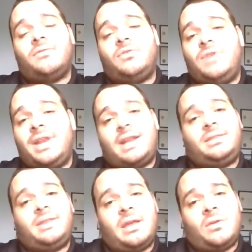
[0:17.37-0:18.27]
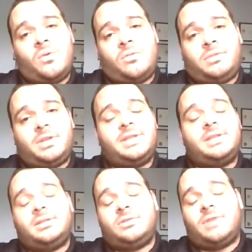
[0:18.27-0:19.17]
If you need anything at all,
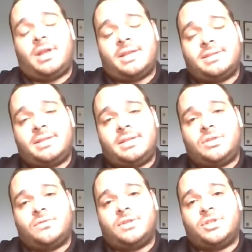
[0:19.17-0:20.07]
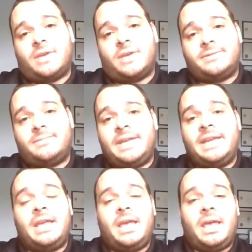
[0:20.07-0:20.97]
please do not hesitate to reach out to me.